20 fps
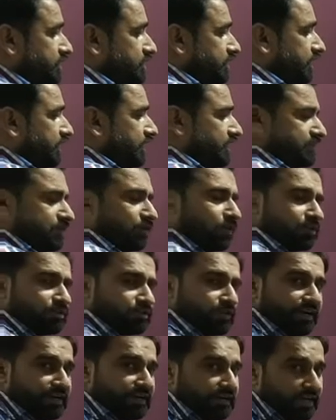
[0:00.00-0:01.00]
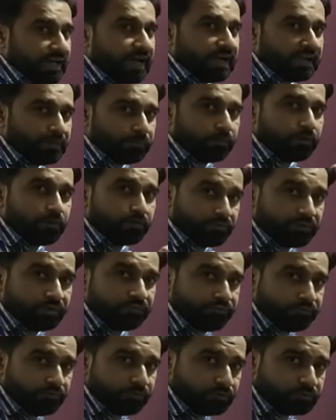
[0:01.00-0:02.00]
is also a type of
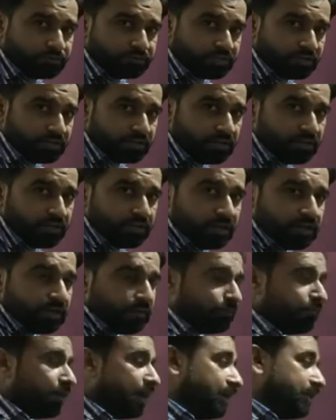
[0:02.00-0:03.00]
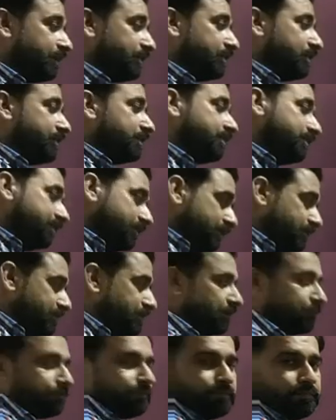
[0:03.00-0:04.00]
diffusion, but
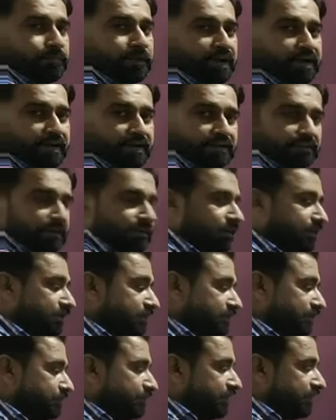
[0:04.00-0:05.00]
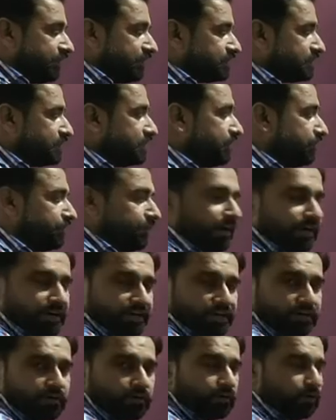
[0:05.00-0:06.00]
something is different in
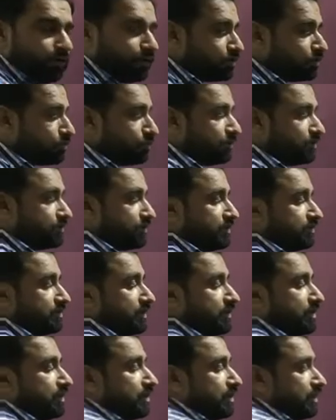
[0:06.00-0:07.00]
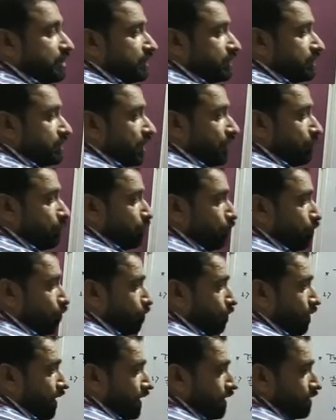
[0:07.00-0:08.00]
osmosis. The
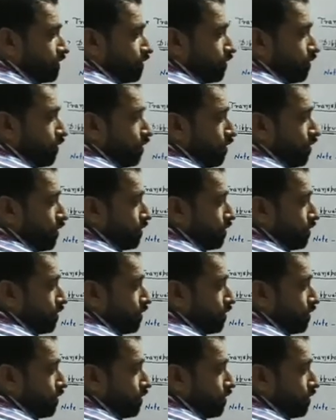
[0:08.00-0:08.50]
movement of